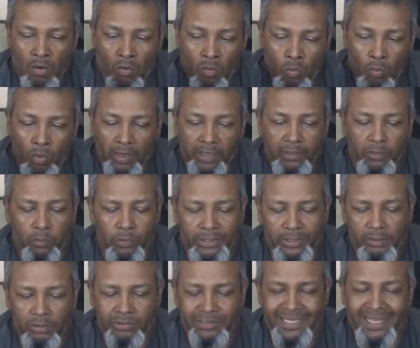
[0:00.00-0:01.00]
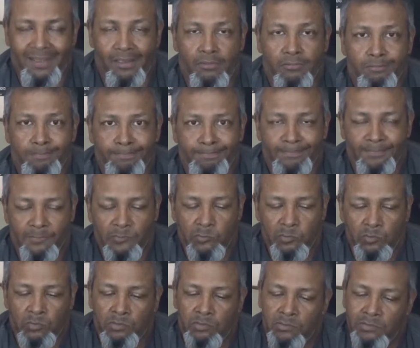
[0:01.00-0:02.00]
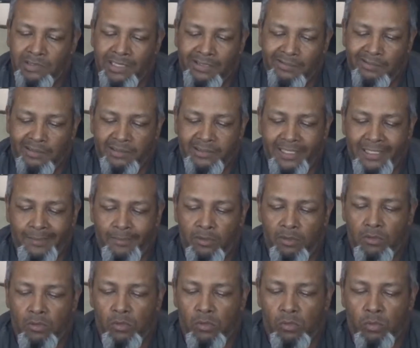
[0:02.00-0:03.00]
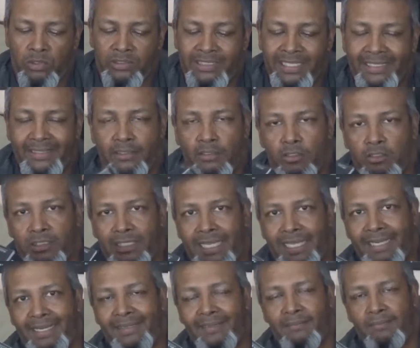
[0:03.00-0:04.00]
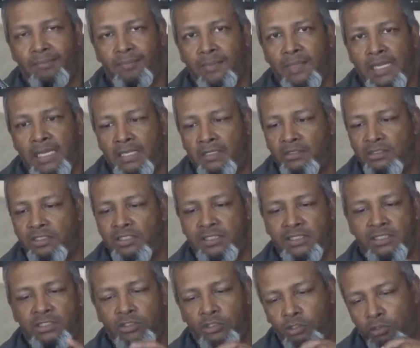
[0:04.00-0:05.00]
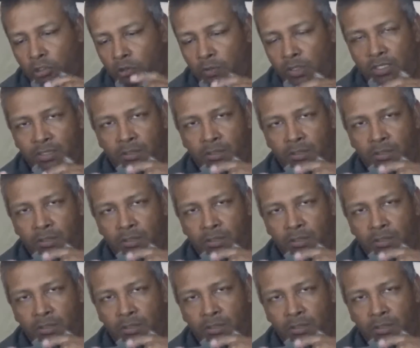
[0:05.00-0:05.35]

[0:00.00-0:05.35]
Why don't we go down to the table. We'll take a look at it. And I'll show you what all